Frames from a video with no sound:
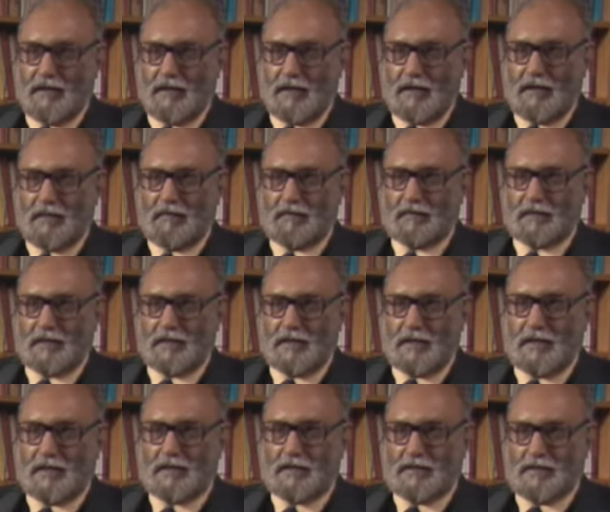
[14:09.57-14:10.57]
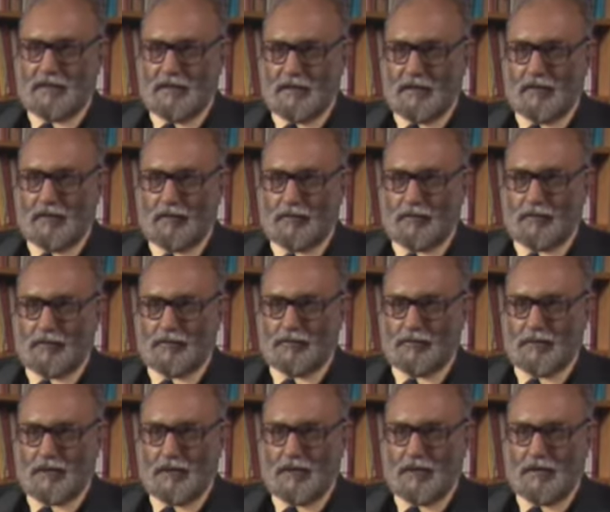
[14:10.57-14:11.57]
and having the Director General on your
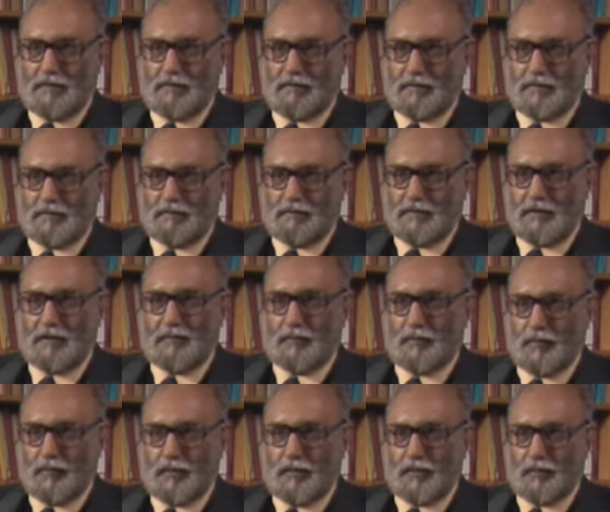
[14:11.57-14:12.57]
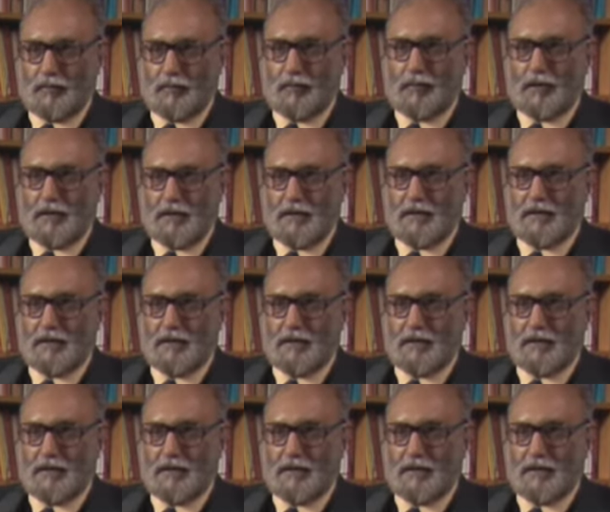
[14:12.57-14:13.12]
side was a very important point.